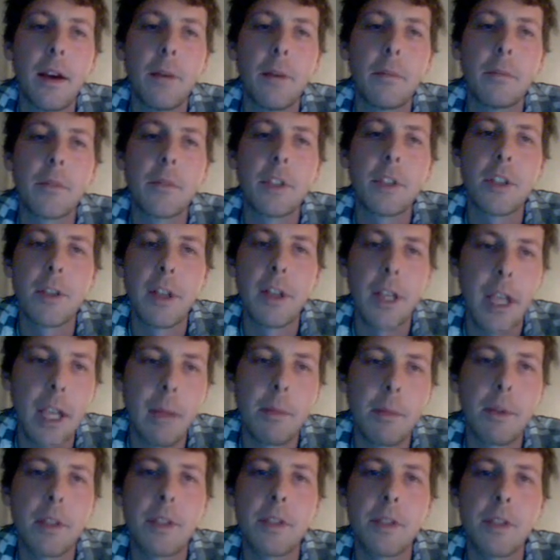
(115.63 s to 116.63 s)
So they
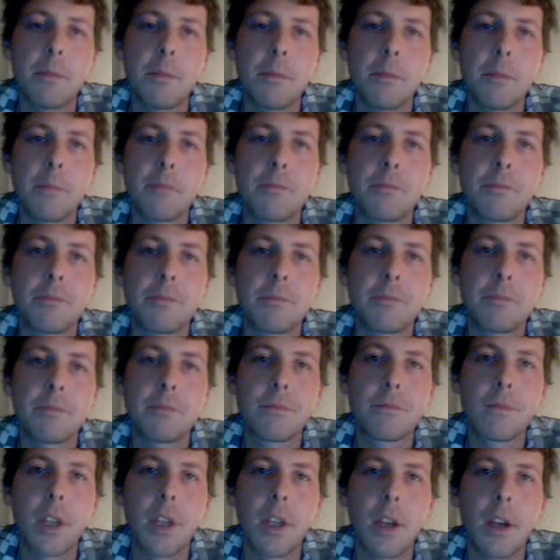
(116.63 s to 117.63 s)
gave me some
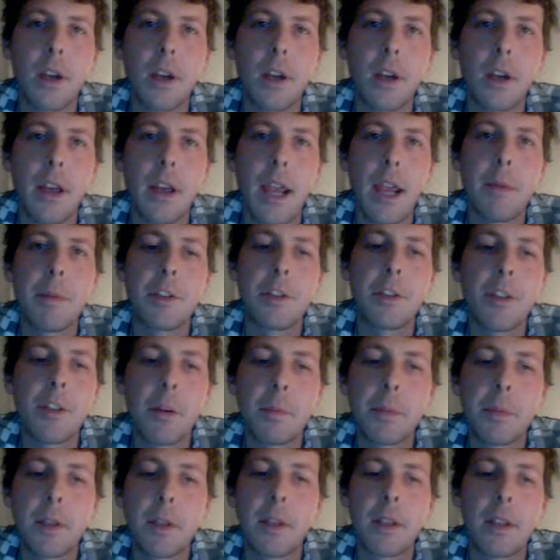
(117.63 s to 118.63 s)

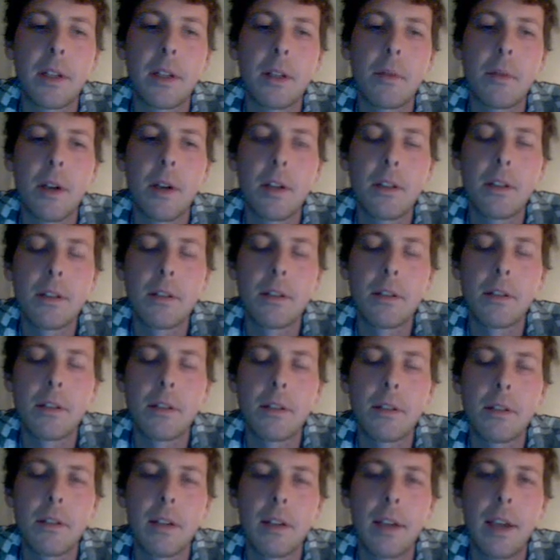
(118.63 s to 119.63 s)
amitriptyline, it was,
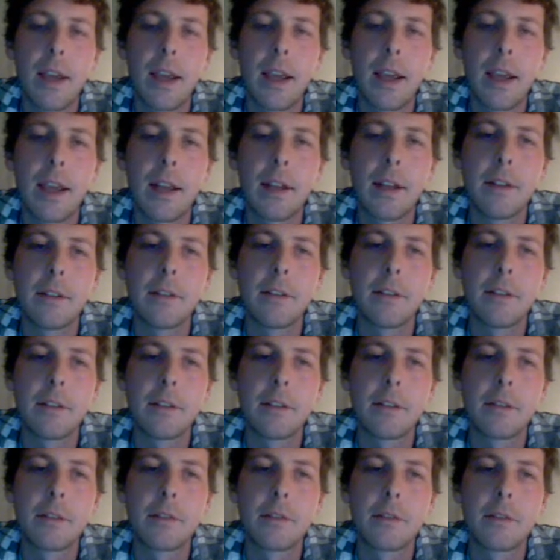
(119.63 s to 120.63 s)
and
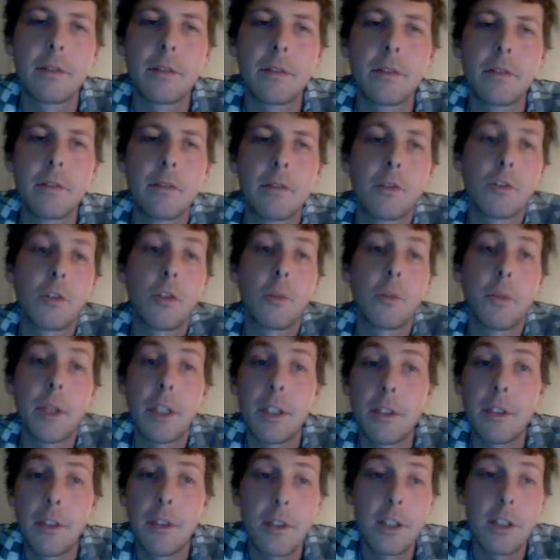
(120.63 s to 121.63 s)
told
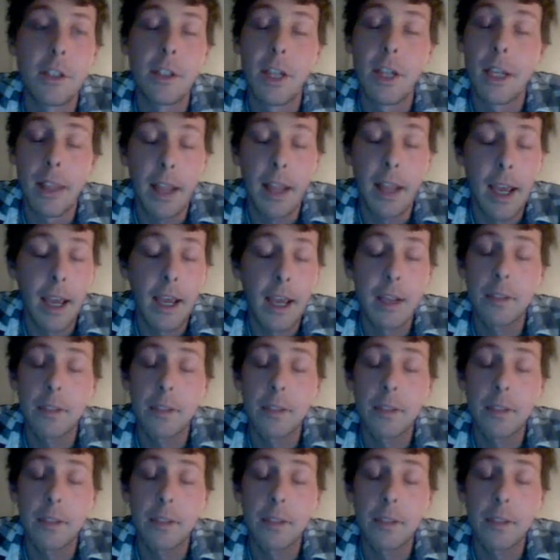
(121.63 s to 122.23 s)
me just to take that